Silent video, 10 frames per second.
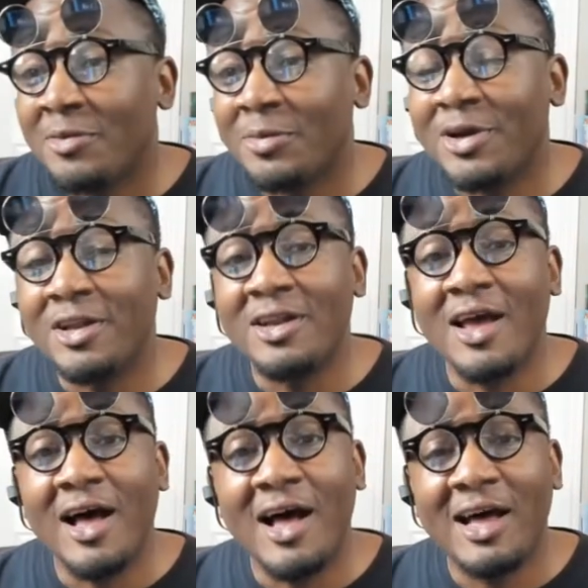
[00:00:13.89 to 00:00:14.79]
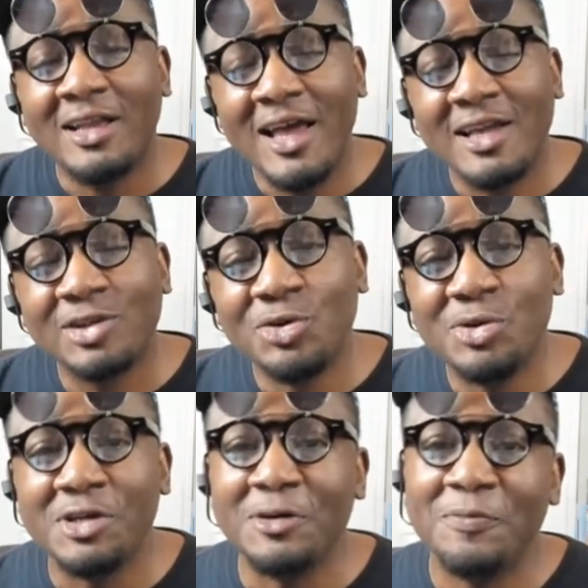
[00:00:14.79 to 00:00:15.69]
But I like
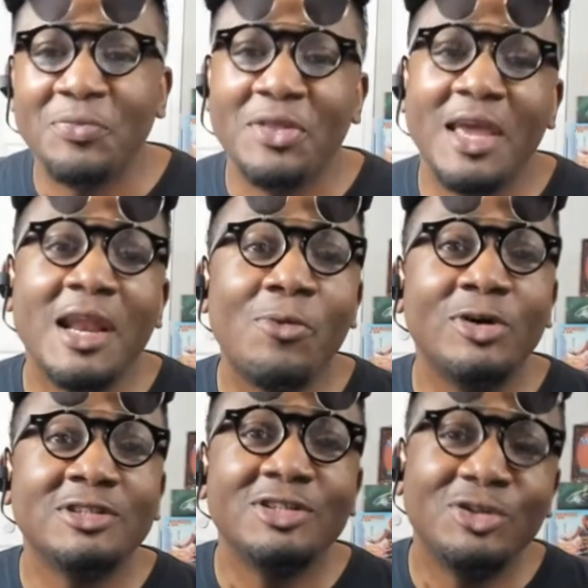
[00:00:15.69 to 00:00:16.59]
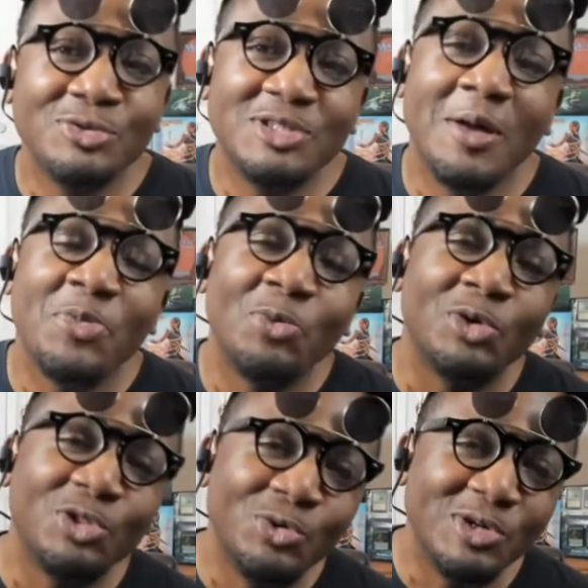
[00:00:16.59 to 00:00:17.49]
Lukka, and I want to do something
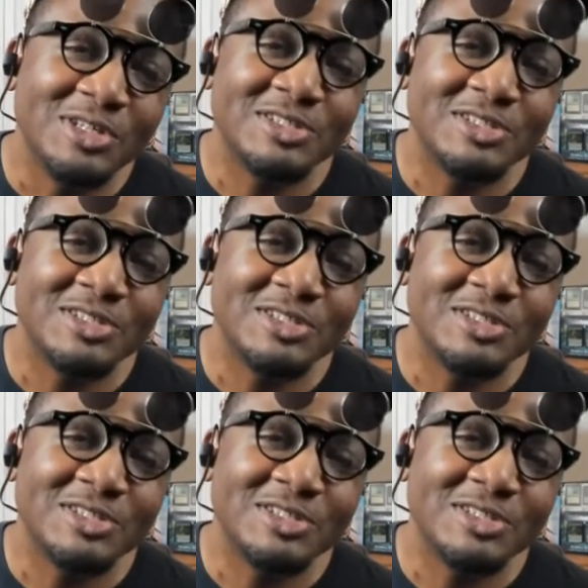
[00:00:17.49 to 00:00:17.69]
with Lukka.